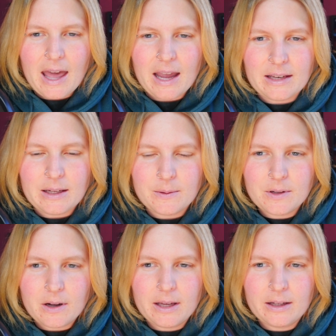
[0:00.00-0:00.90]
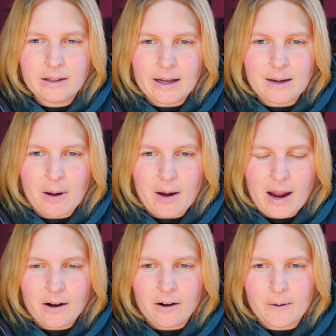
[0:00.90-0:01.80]
And he was talking a lot about
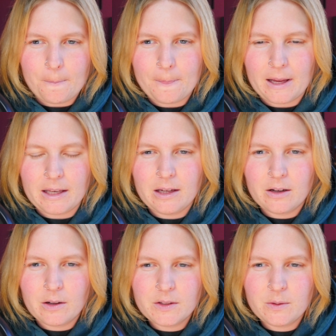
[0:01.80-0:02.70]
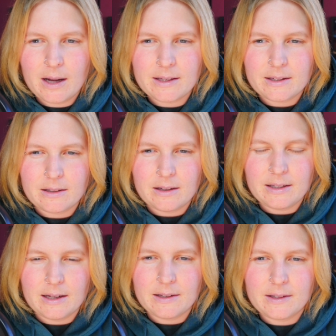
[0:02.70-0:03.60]
anger. And he also has a
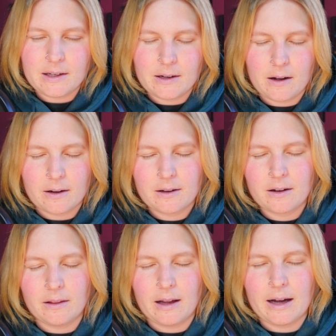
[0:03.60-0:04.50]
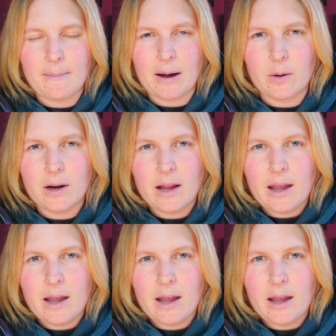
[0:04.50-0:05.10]
tendency to talk a lot about